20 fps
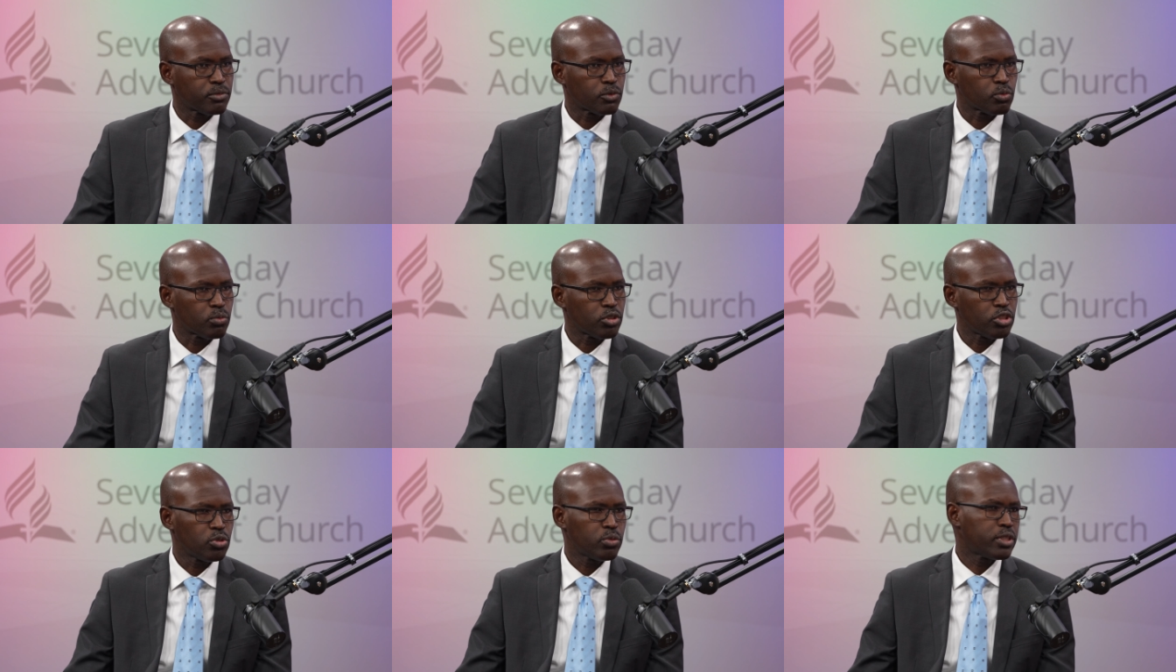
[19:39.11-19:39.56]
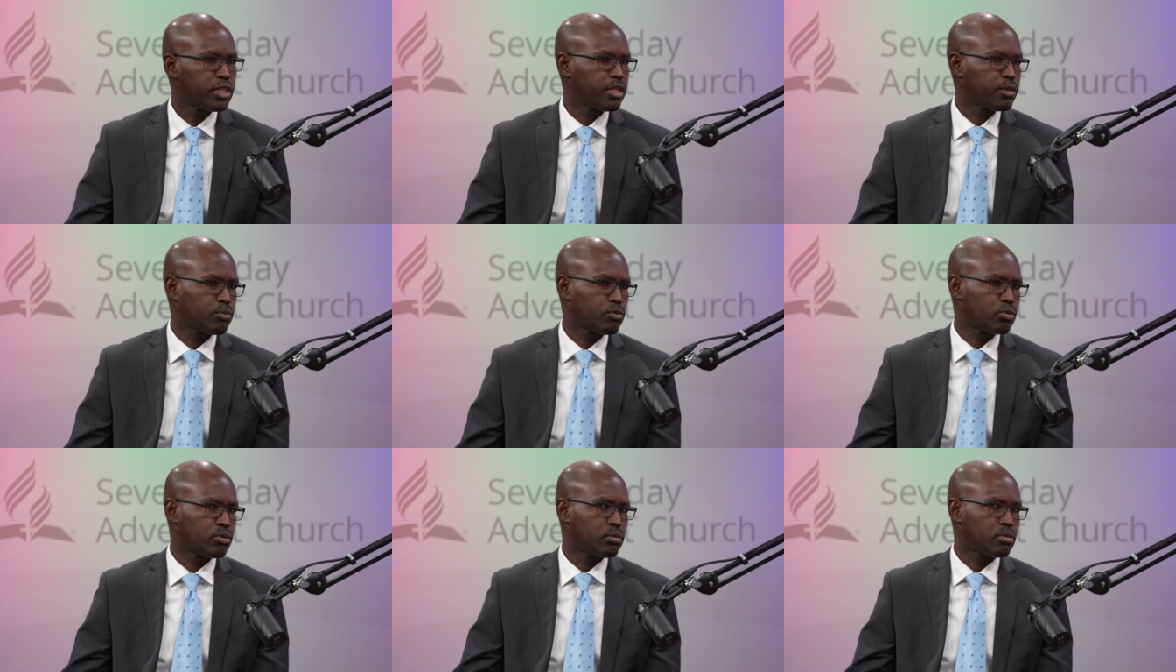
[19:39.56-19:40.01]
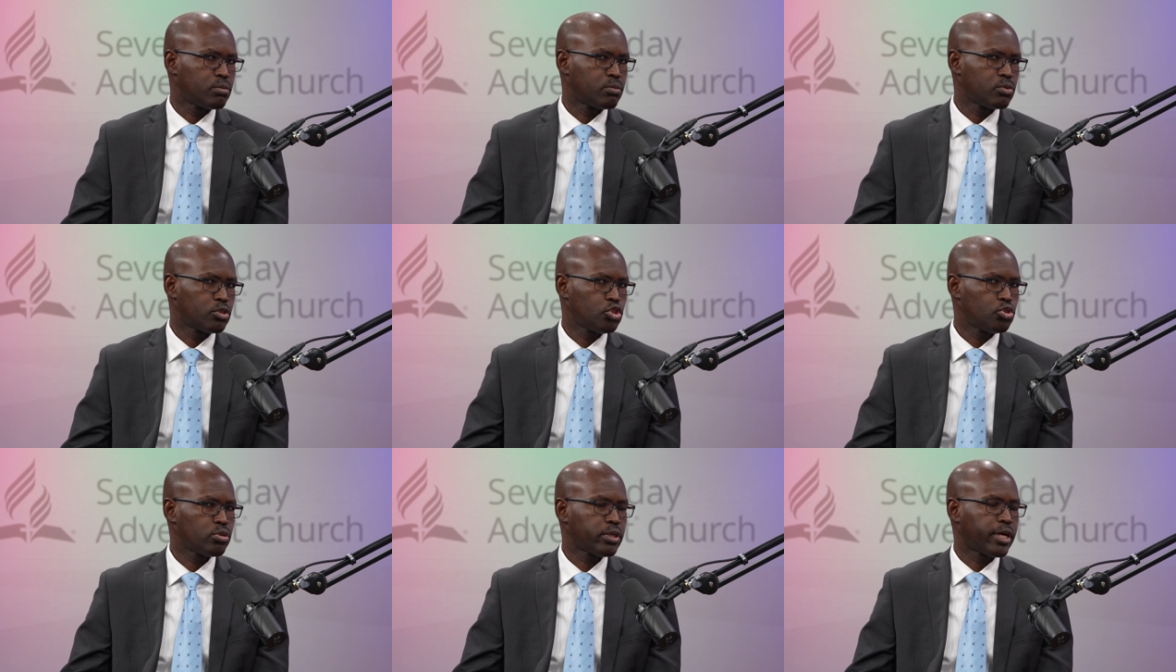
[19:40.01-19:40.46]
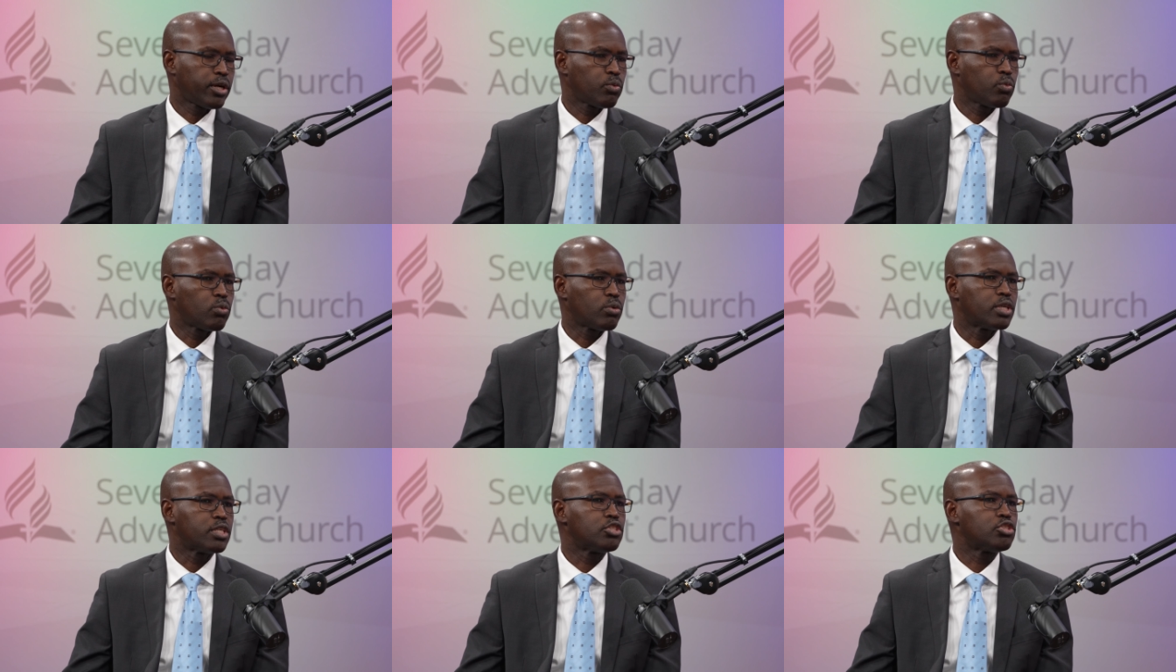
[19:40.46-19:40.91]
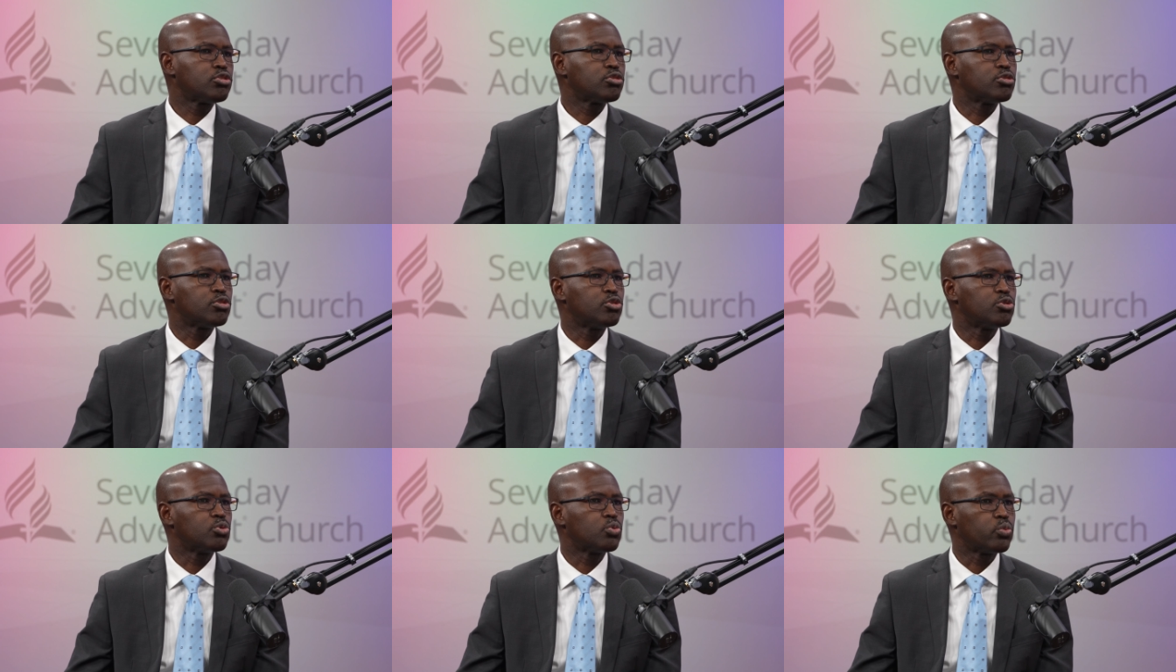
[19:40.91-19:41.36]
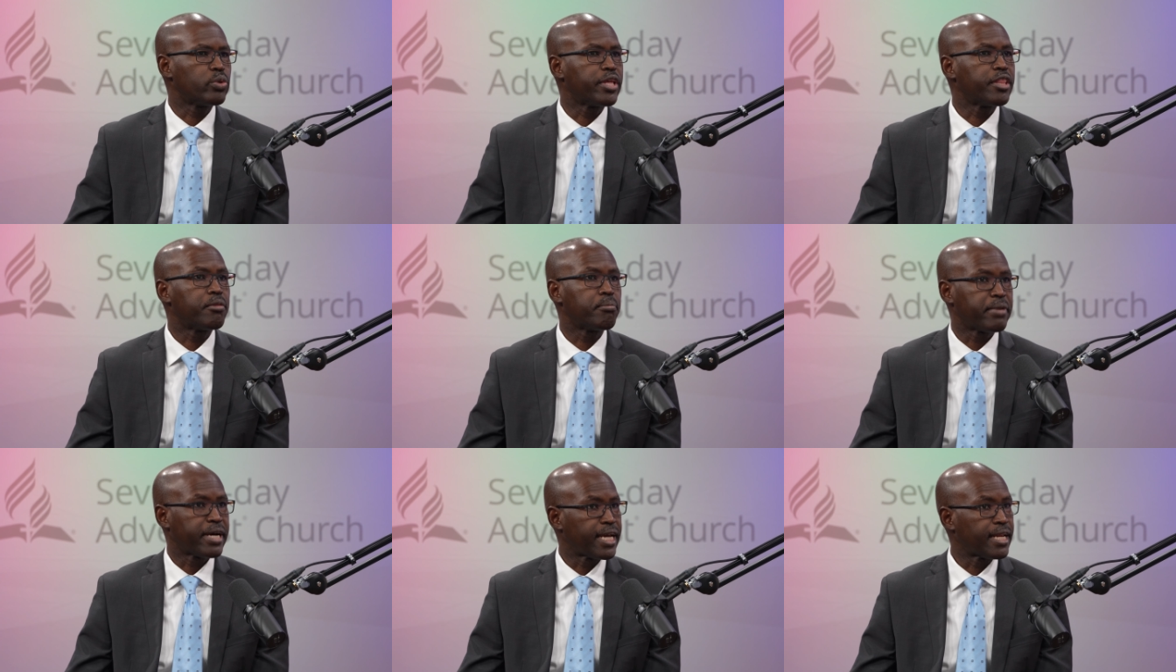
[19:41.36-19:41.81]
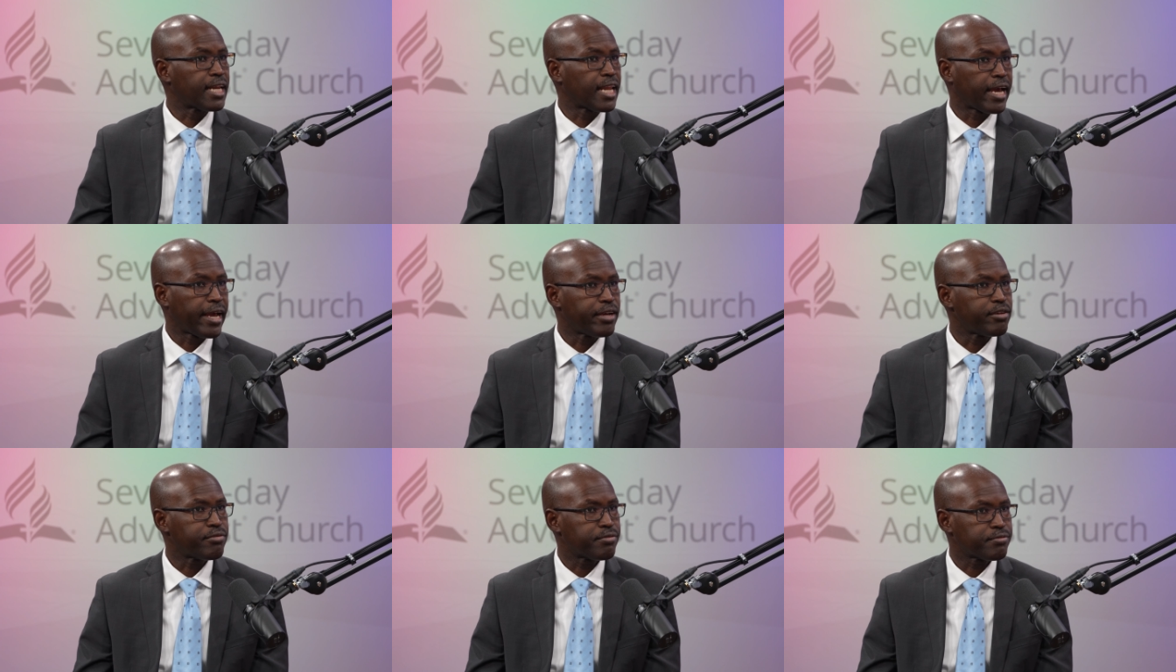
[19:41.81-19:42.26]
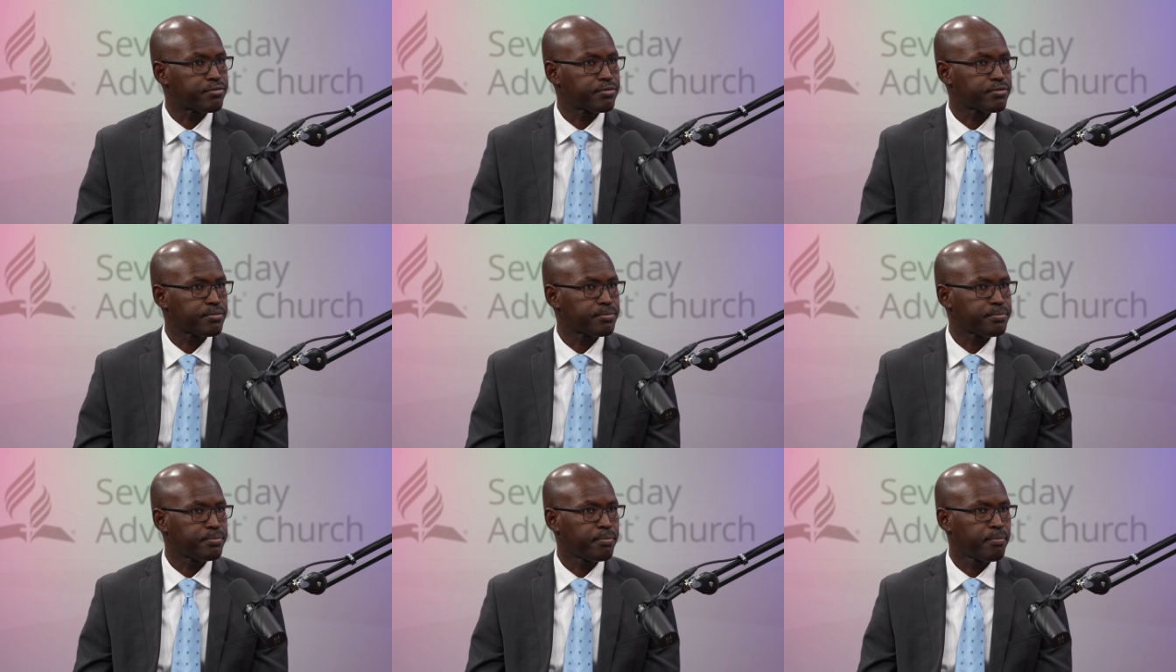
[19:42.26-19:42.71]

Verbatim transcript: what do i want to what do I want to do with my life